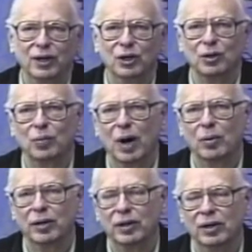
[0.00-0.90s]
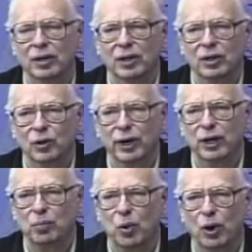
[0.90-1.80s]
you can probably
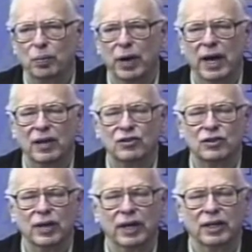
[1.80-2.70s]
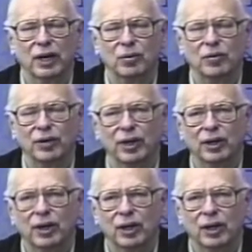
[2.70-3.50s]
create board paths and that type of thing.